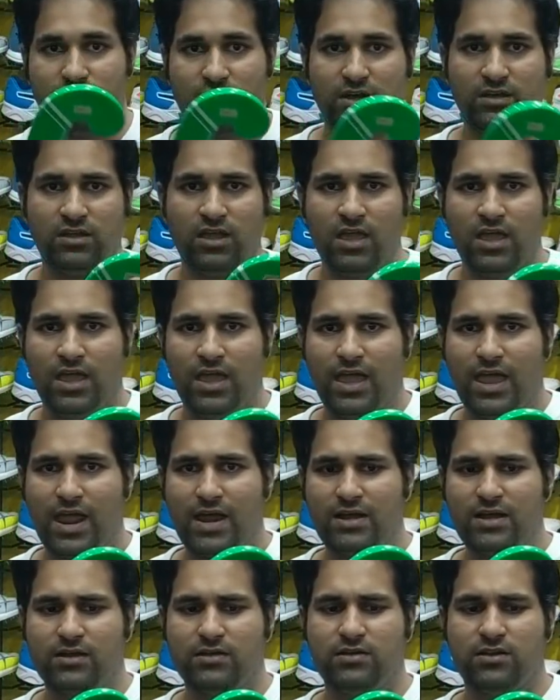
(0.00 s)
weight,
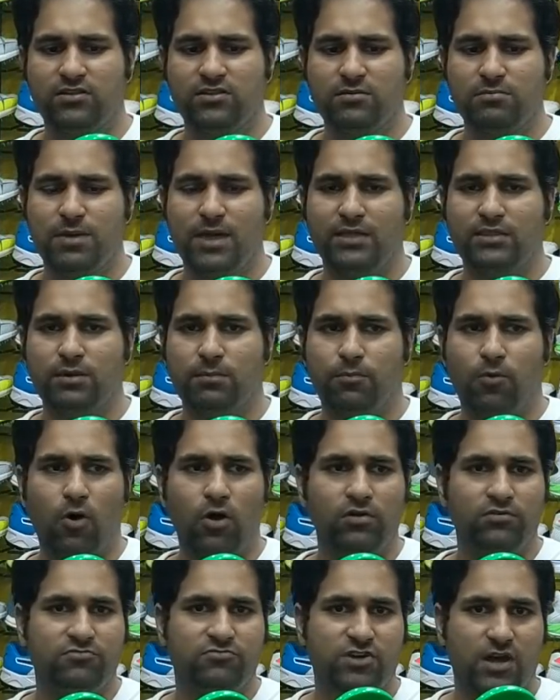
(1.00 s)
and it doesn't make the
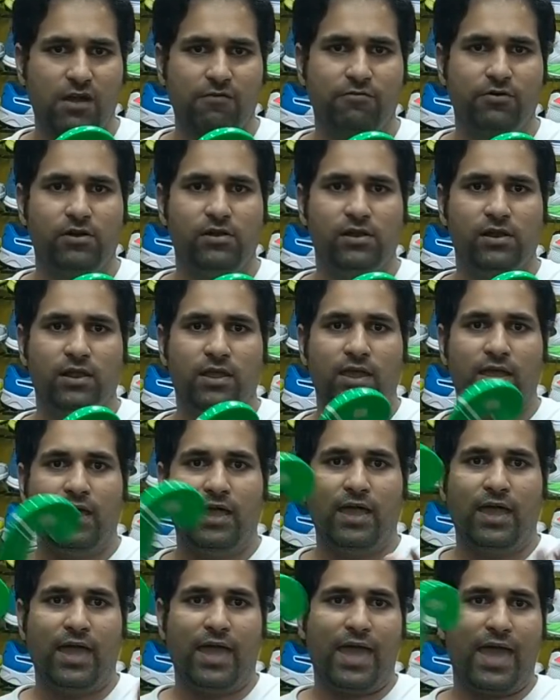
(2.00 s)
ball travel
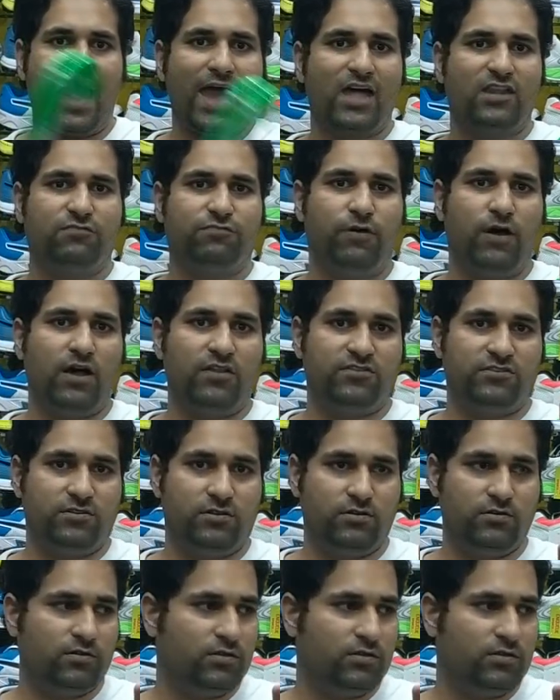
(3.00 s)
as fast.